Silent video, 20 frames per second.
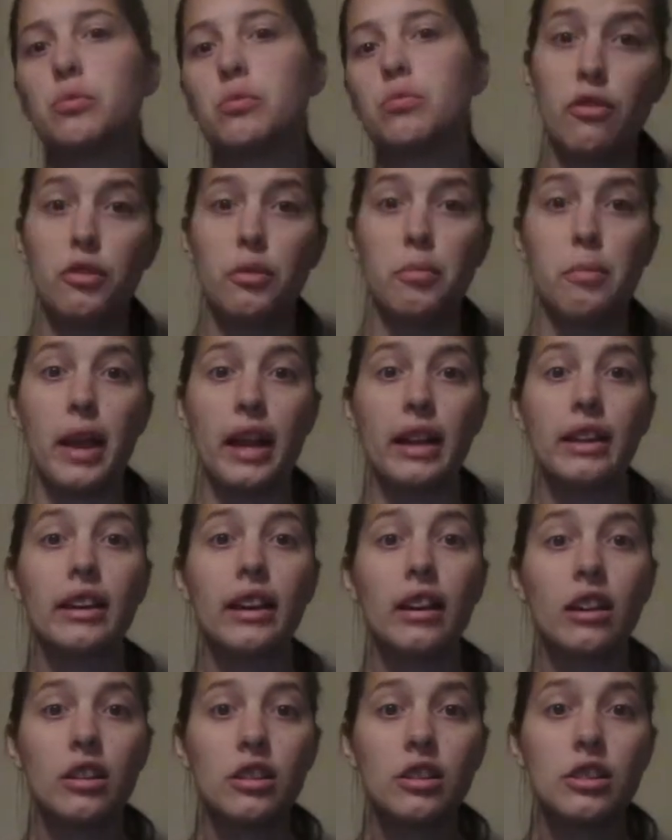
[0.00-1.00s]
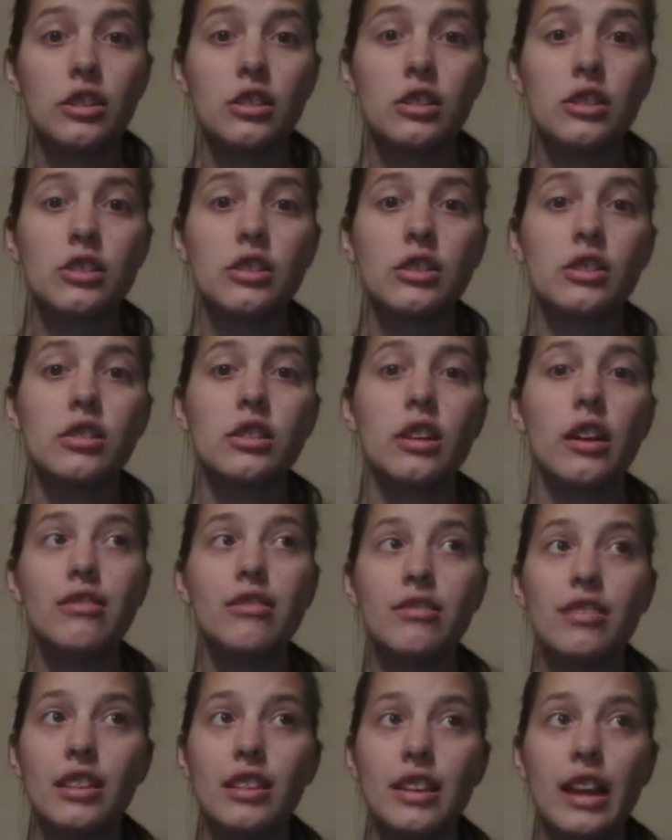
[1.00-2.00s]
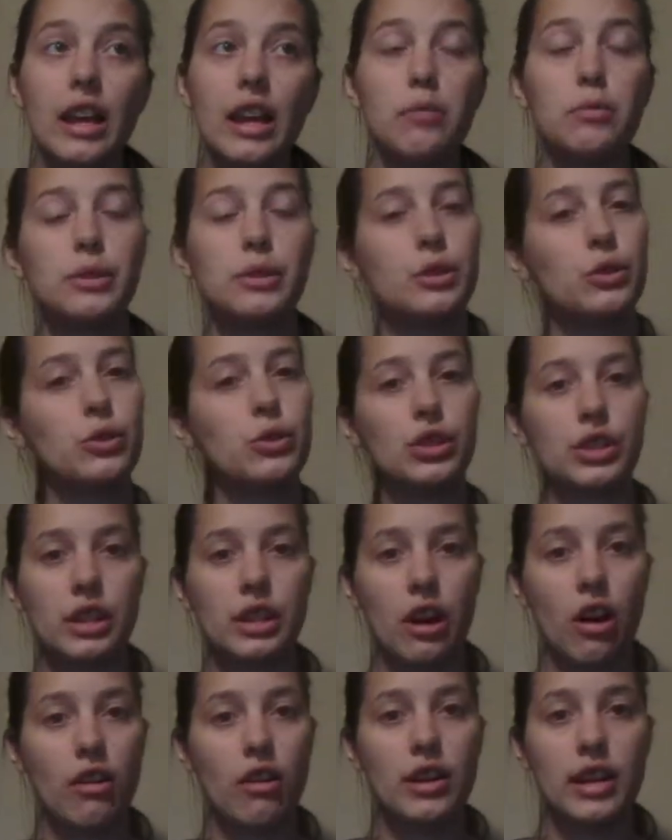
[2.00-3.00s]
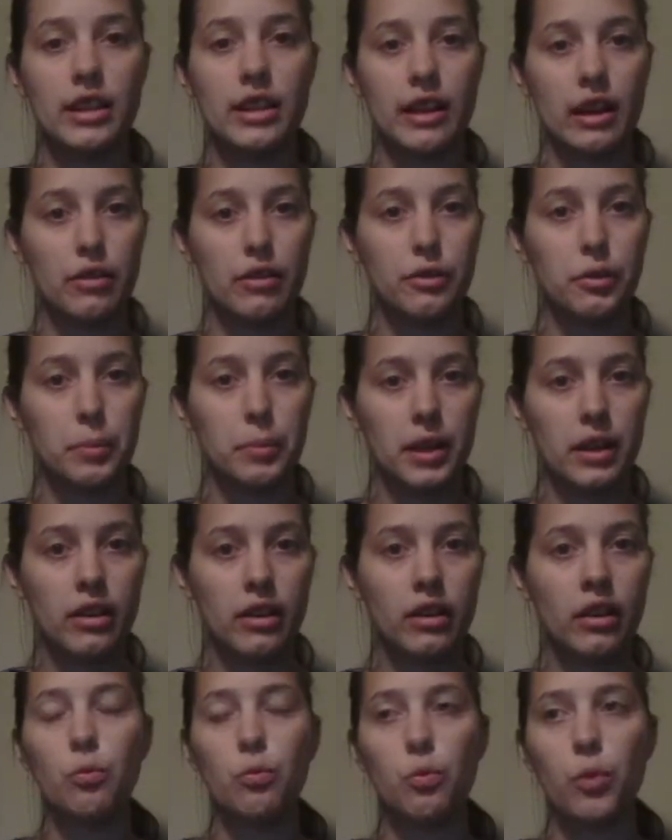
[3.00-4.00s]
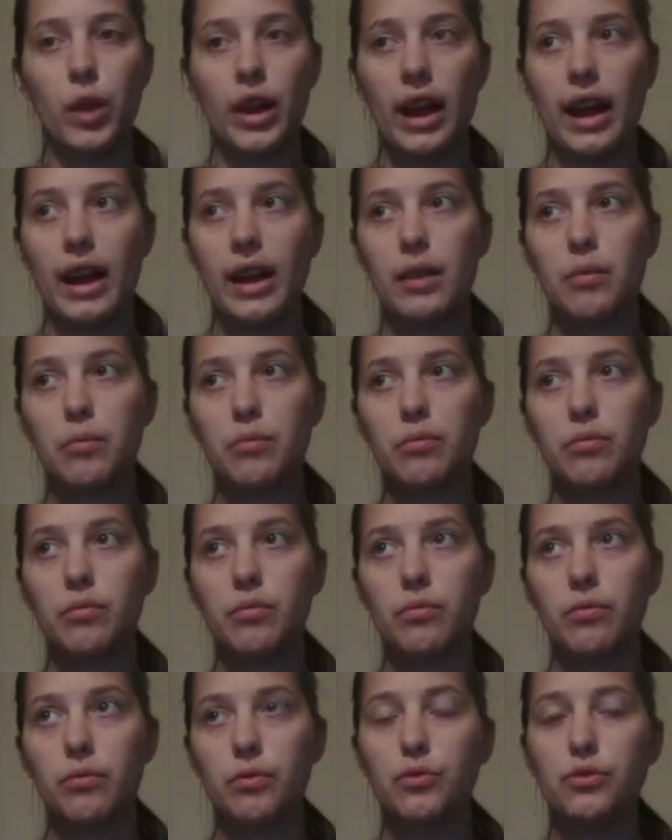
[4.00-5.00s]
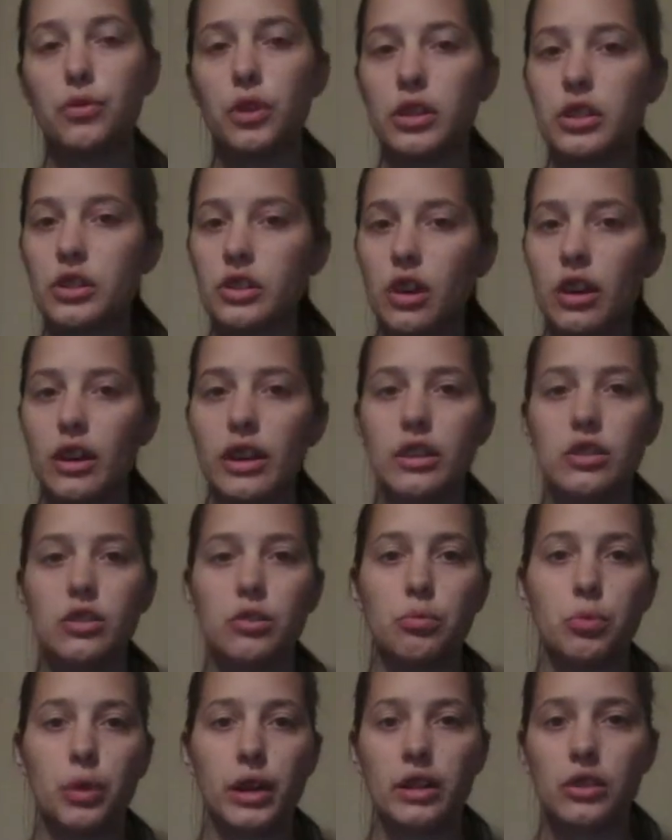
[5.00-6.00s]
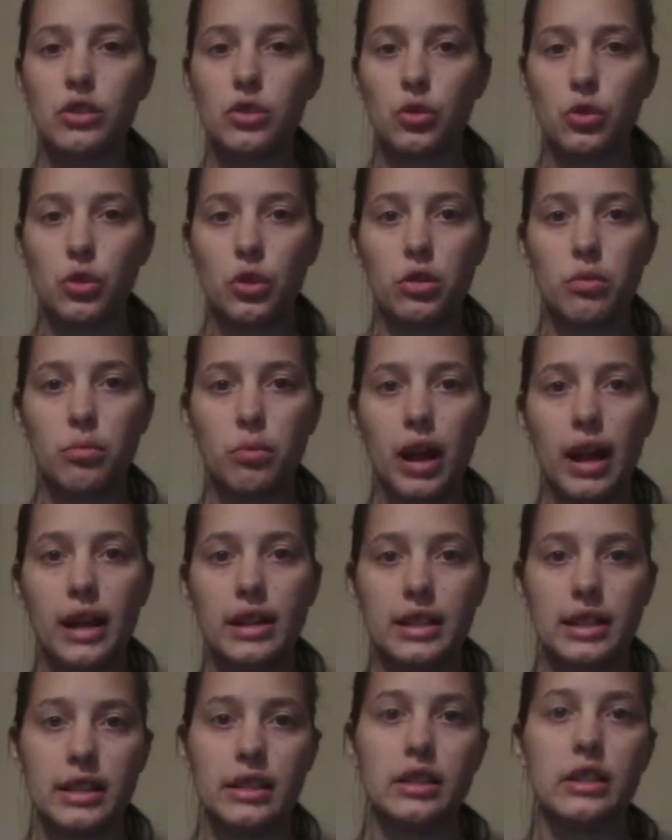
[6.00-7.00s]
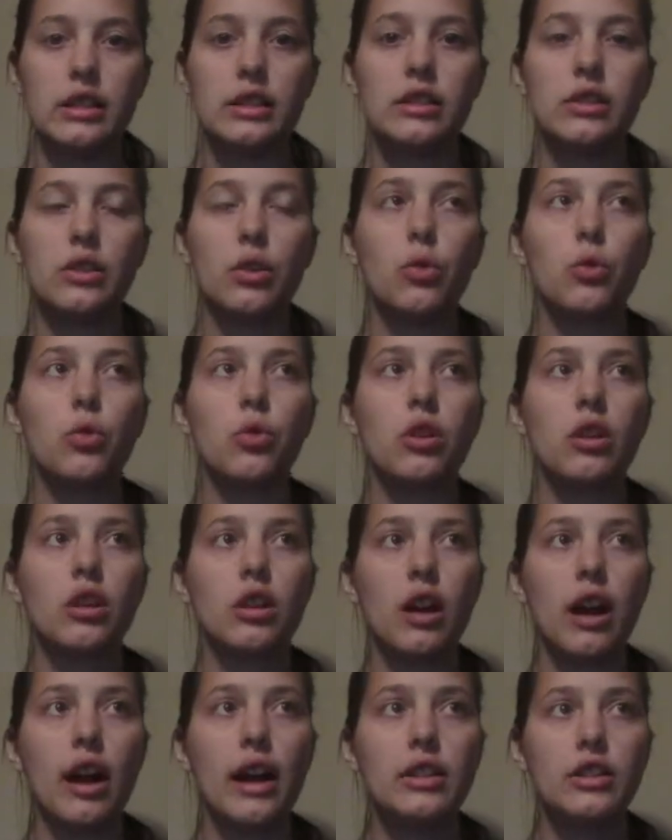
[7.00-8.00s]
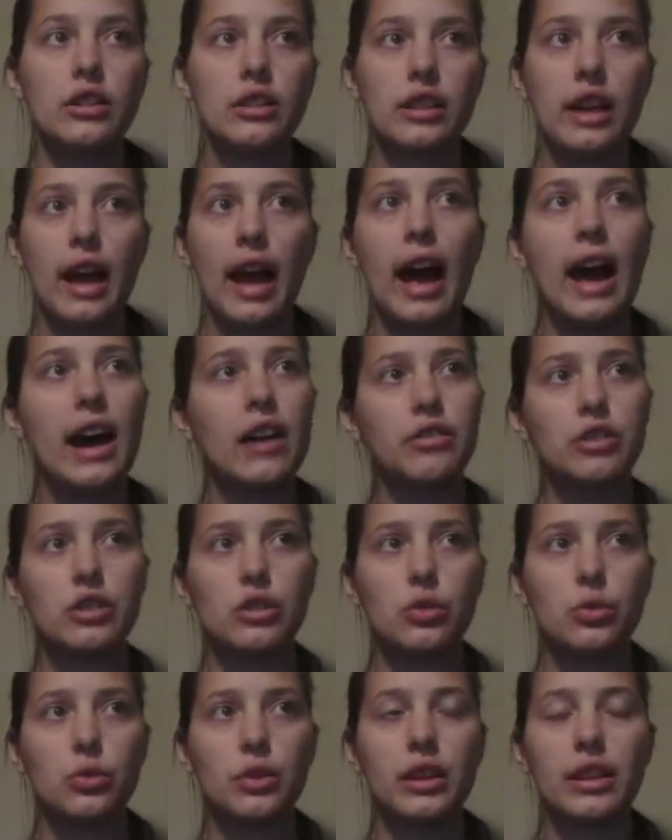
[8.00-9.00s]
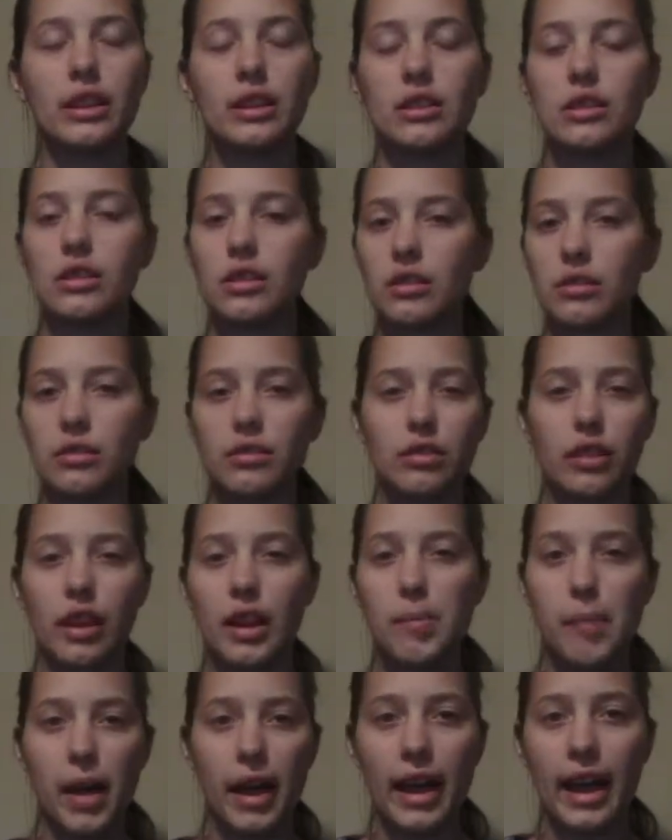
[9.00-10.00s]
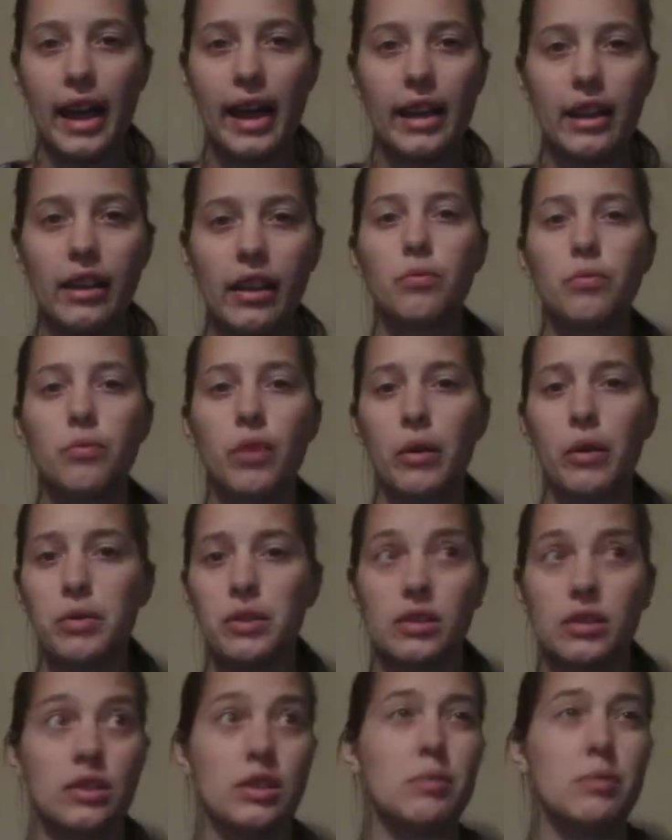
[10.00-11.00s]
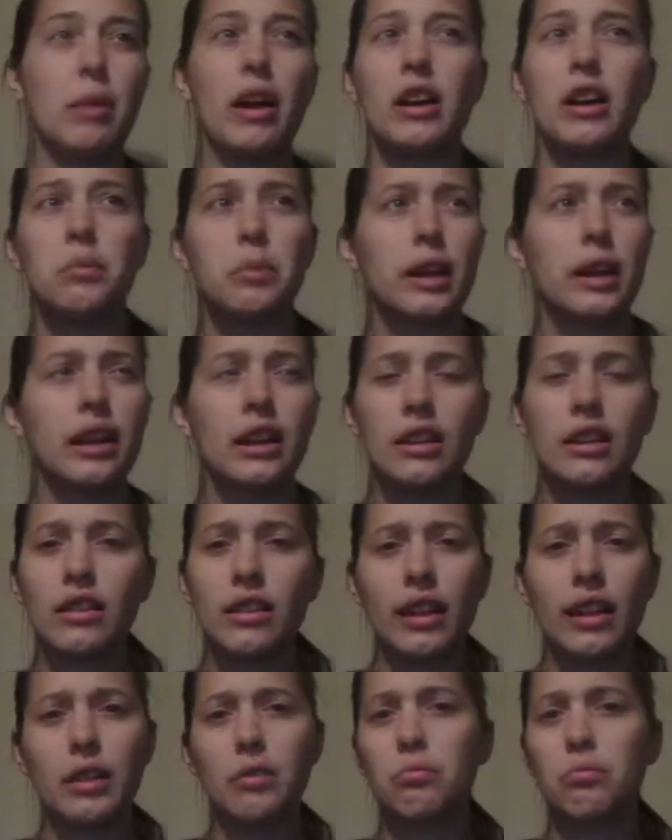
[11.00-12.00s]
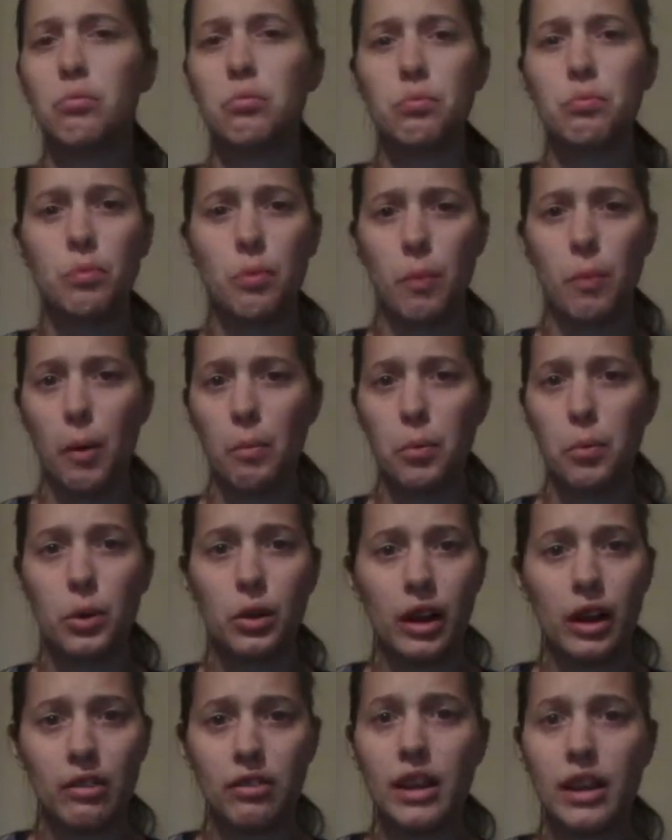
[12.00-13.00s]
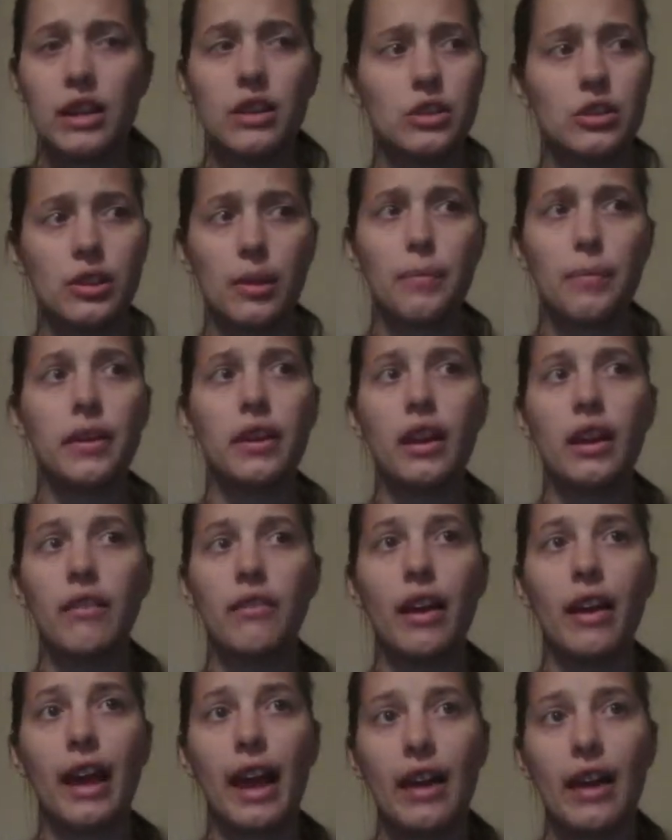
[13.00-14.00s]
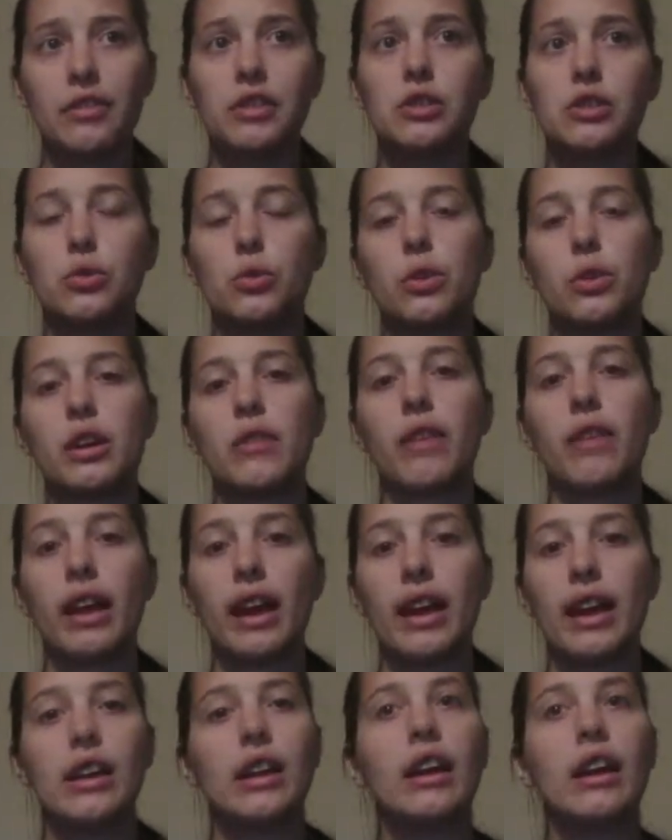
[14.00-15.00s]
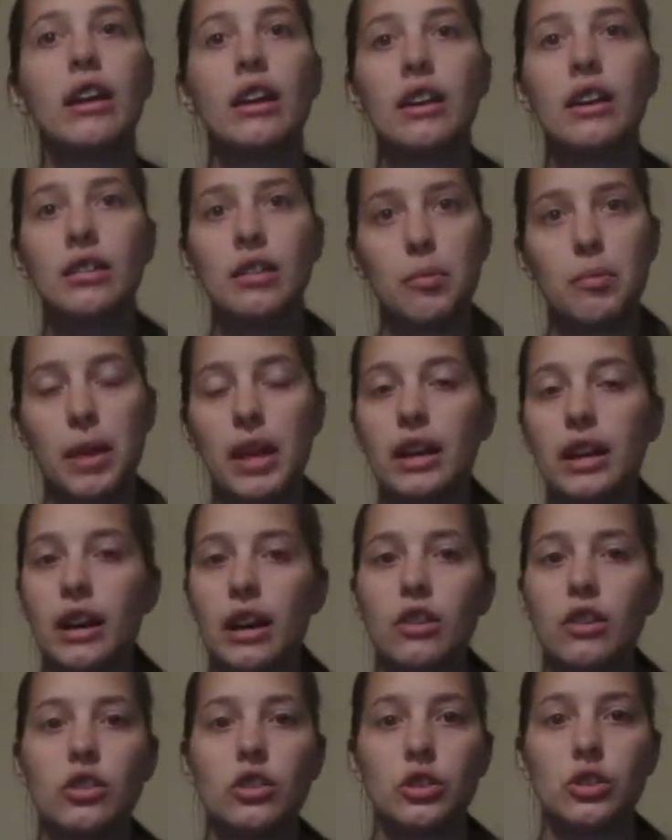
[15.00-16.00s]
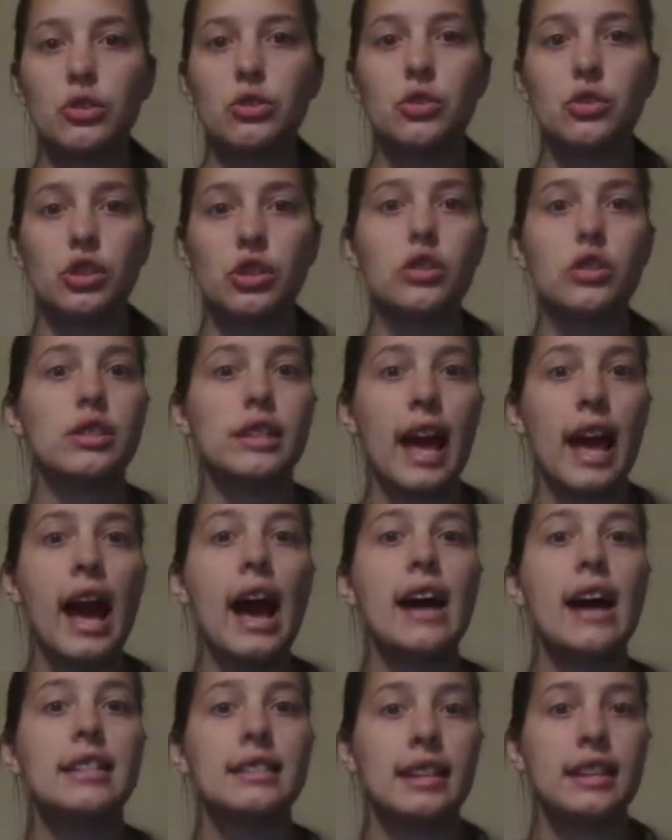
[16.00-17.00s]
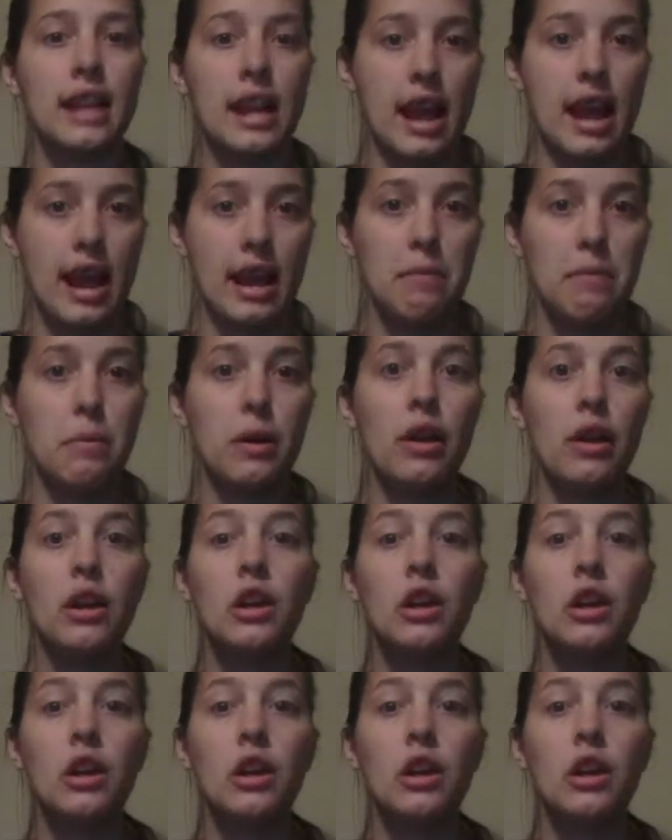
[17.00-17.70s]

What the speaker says: For main characters, the name is usually already there for me. When I'm first starting to brainstorm ideas, or I just have a story that's in my head that was inspired by anything, like a book I read or something, if I have a story in my head, the main character usually just has a name.